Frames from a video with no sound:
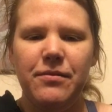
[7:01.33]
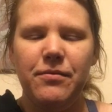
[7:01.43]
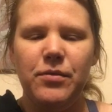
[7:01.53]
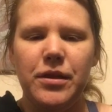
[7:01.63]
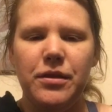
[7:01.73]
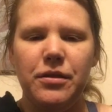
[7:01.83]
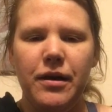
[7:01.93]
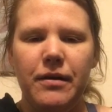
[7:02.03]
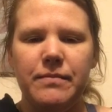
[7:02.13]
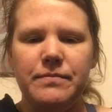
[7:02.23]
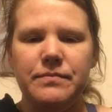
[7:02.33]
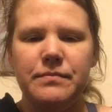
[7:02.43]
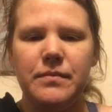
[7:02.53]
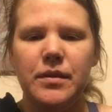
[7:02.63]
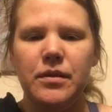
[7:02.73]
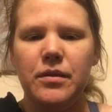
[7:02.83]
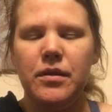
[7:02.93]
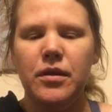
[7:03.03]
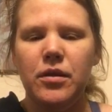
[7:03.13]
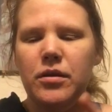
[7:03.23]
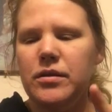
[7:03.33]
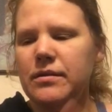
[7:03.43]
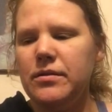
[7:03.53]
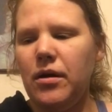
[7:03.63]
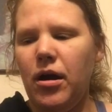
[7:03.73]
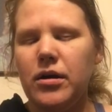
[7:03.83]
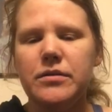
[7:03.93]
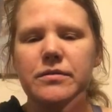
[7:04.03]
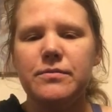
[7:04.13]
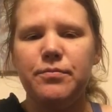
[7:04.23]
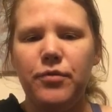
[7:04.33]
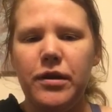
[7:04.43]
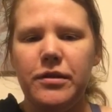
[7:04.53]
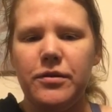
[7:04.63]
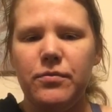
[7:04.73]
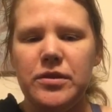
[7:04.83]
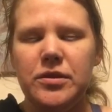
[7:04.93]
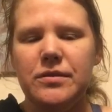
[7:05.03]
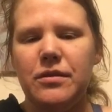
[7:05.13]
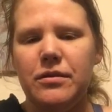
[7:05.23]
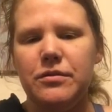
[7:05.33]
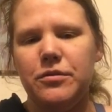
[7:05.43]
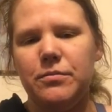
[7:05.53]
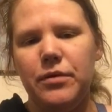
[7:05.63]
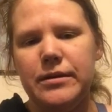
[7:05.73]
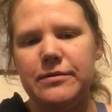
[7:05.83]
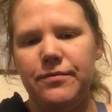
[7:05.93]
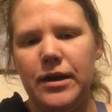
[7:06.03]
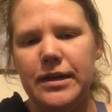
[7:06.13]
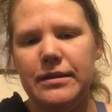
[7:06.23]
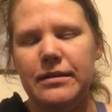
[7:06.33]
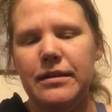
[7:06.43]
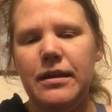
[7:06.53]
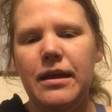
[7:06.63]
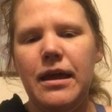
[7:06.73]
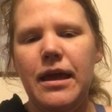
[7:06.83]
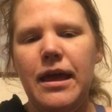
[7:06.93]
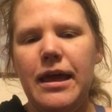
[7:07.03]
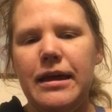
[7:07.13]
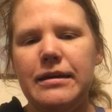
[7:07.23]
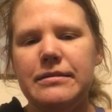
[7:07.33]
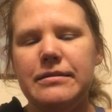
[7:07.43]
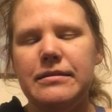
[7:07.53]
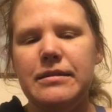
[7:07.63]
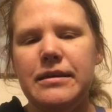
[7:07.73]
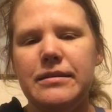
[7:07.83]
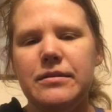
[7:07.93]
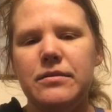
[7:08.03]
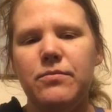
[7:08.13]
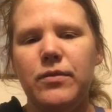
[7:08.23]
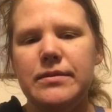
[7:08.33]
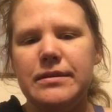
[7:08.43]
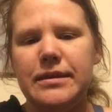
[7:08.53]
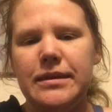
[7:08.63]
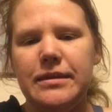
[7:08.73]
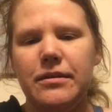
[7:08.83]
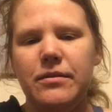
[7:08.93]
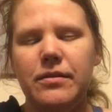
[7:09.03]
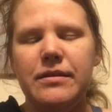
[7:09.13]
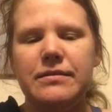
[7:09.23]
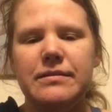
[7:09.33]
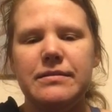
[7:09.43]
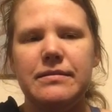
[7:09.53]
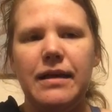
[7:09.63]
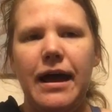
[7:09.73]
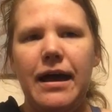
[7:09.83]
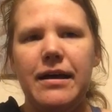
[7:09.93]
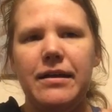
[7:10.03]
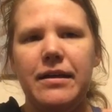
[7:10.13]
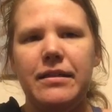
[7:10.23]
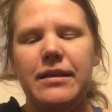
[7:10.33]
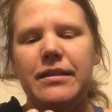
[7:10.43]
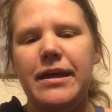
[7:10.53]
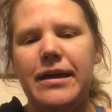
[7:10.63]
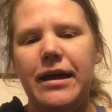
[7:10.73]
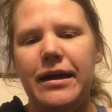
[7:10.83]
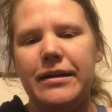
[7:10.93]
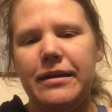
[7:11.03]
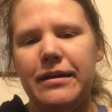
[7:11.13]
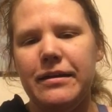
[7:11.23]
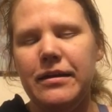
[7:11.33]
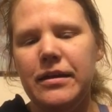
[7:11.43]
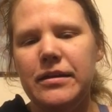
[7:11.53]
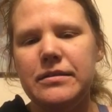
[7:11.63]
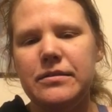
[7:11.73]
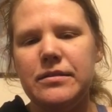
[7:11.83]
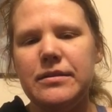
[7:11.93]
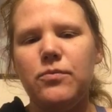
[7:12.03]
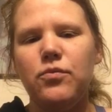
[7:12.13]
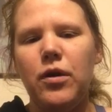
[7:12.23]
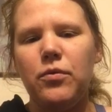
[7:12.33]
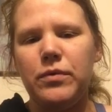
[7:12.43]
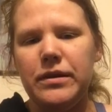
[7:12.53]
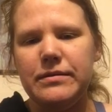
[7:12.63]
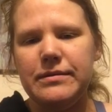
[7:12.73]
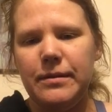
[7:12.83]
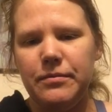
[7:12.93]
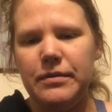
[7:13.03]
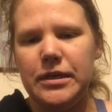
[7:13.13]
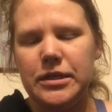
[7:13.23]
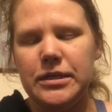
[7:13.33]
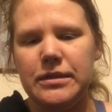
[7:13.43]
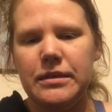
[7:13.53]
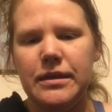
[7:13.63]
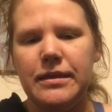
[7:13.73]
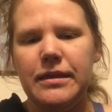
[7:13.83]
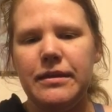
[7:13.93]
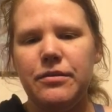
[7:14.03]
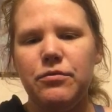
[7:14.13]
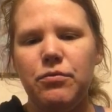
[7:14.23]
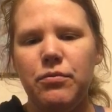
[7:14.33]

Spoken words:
with Hardin's brother, which is also her best friend. And then once again, and then they kind of did a real separation and then